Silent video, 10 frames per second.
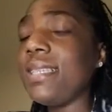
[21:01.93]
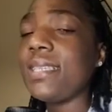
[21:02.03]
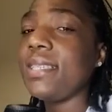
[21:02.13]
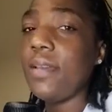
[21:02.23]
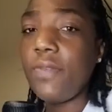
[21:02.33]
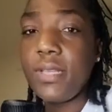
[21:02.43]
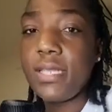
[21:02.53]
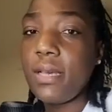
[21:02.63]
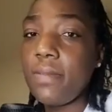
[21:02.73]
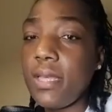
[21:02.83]
this is
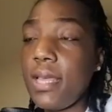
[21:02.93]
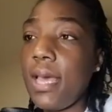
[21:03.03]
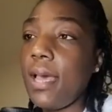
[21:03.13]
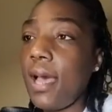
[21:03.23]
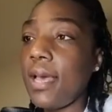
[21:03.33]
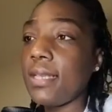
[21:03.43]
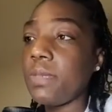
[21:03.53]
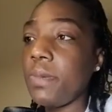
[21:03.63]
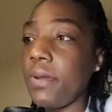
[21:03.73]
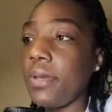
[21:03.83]
definitely something that I
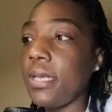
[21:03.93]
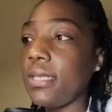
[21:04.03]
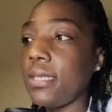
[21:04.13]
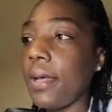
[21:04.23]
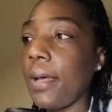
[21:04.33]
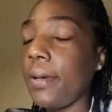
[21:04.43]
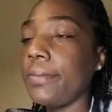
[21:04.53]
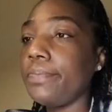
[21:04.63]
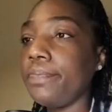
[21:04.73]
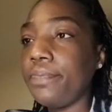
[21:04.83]
experienced.
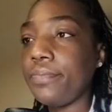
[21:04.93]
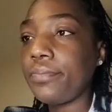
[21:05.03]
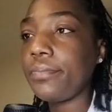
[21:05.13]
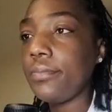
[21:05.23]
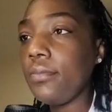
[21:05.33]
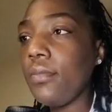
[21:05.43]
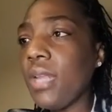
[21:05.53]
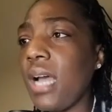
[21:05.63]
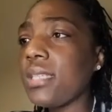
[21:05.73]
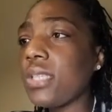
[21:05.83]

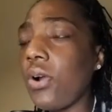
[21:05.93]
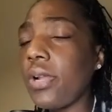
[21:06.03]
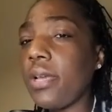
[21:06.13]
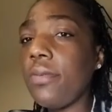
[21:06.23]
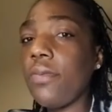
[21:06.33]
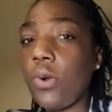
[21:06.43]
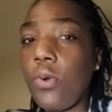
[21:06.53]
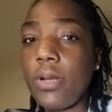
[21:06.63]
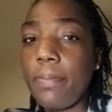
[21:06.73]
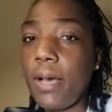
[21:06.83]
I started
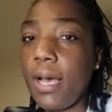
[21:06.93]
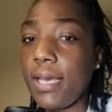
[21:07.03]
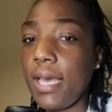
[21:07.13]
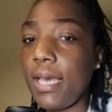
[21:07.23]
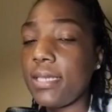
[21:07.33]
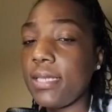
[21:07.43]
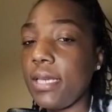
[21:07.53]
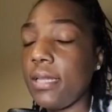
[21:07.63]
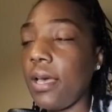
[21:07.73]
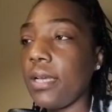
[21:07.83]
recording
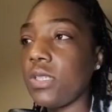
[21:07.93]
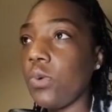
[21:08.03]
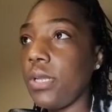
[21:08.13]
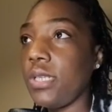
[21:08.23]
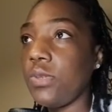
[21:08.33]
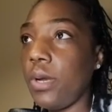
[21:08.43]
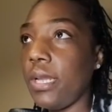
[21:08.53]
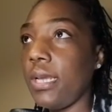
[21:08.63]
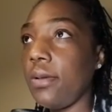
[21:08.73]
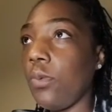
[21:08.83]
podcasts in like
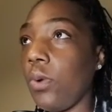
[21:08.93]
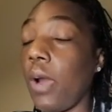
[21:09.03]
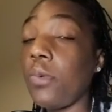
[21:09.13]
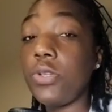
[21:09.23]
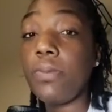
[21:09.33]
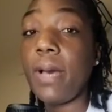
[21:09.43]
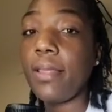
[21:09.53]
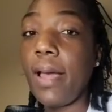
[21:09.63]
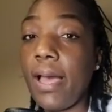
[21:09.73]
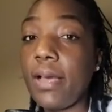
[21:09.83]
2020 where I would do
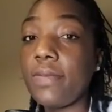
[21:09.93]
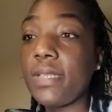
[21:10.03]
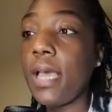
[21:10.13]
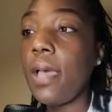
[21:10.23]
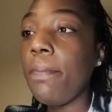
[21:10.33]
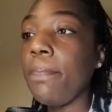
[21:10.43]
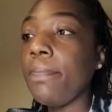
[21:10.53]
my lives,